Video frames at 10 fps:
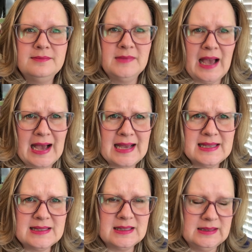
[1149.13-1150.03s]

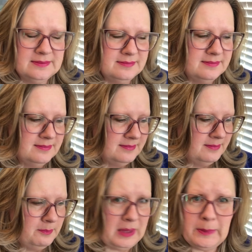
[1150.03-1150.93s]
guys and
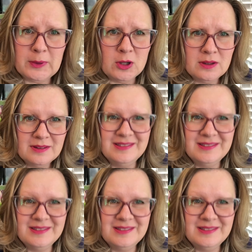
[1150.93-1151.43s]
people.